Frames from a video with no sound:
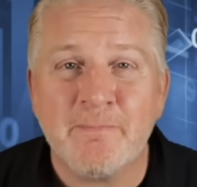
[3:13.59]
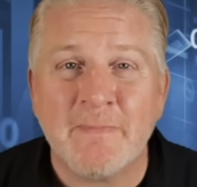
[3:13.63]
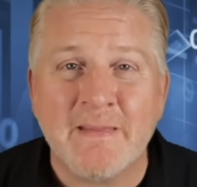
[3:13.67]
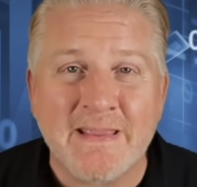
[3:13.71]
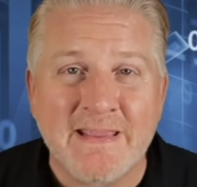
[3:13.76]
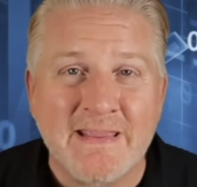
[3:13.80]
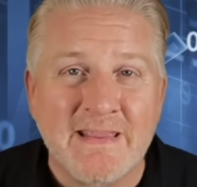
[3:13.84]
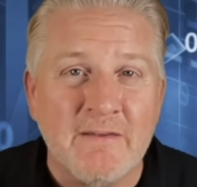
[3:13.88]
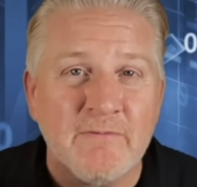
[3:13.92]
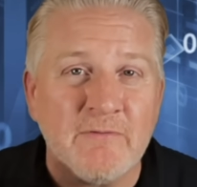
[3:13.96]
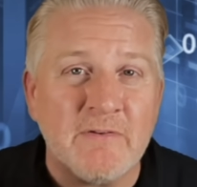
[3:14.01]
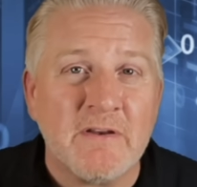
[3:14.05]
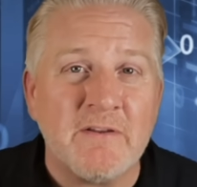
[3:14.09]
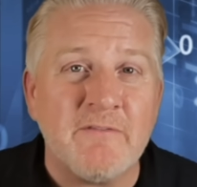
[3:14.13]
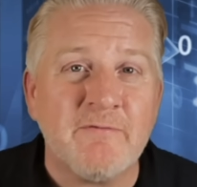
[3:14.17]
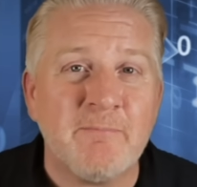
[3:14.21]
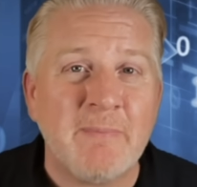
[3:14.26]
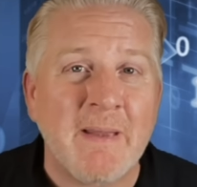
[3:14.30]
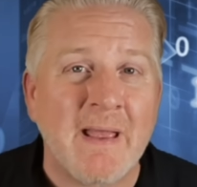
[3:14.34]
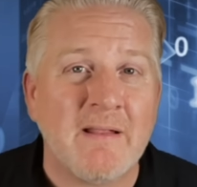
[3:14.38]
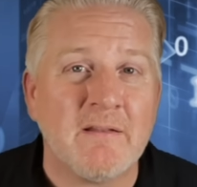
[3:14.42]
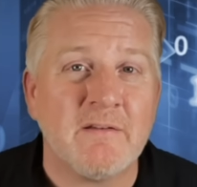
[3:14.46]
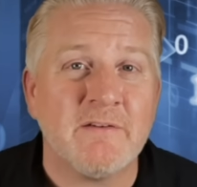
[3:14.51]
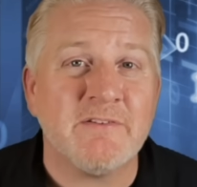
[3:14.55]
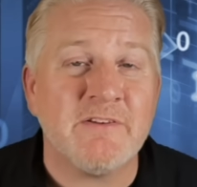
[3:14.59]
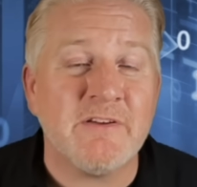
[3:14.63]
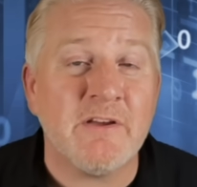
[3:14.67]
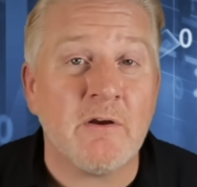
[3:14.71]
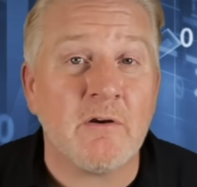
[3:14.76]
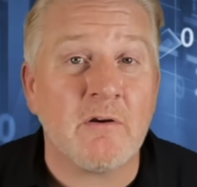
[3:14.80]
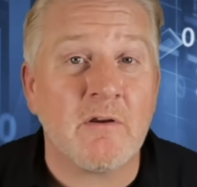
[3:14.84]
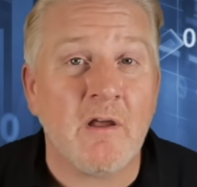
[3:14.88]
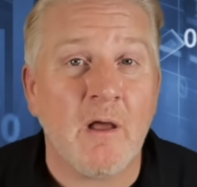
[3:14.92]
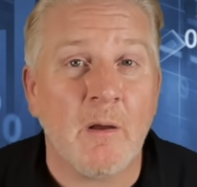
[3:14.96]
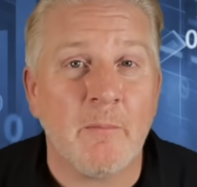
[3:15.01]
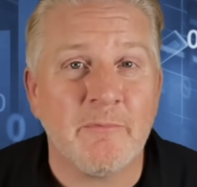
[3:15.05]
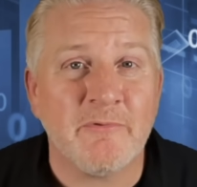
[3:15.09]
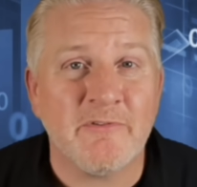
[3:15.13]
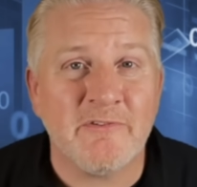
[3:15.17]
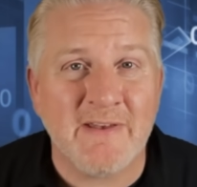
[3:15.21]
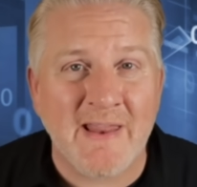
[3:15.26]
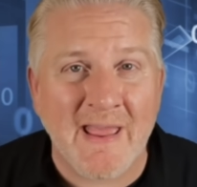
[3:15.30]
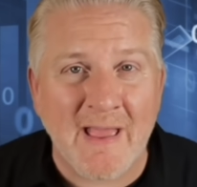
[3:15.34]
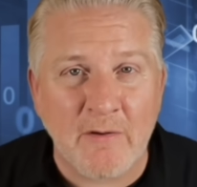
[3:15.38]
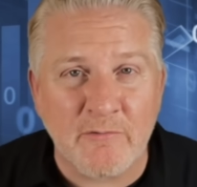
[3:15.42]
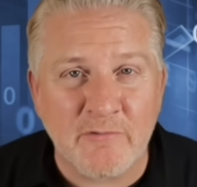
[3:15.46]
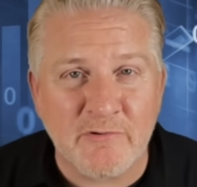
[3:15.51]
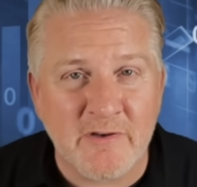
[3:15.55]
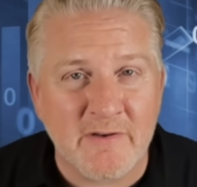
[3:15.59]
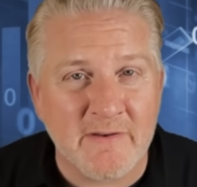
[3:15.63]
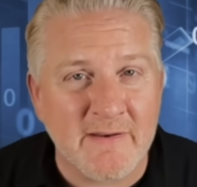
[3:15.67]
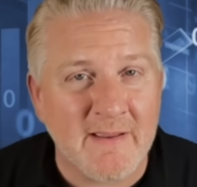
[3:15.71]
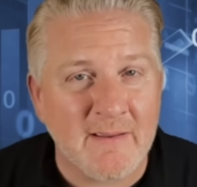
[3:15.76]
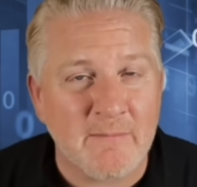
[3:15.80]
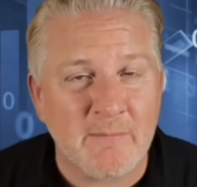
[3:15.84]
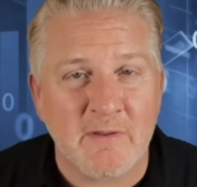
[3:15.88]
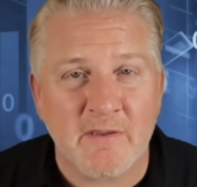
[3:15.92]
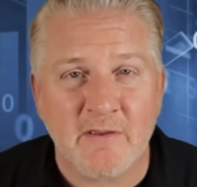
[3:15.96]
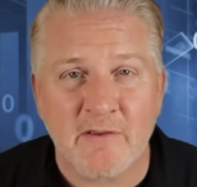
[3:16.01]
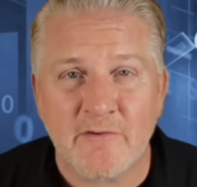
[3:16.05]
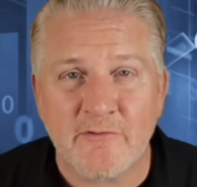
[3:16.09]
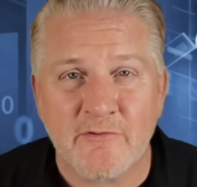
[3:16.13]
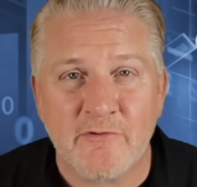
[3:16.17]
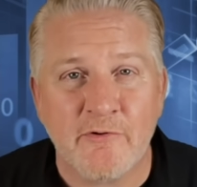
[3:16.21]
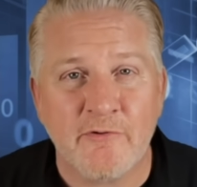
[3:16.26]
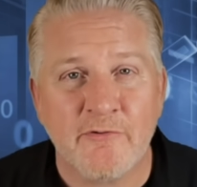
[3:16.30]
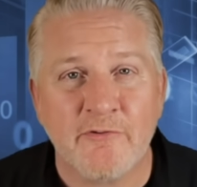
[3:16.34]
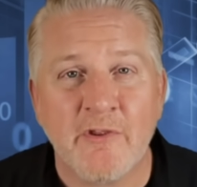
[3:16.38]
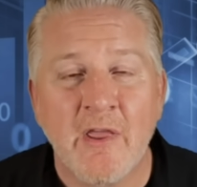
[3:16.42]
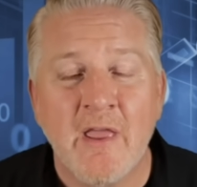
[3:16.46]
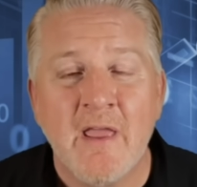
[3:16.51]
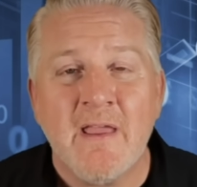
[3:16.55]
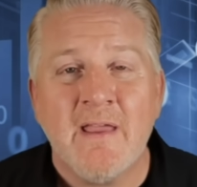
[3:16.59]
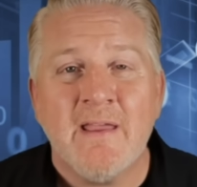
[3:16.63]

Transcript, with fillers: even if Palantir comes down today because there's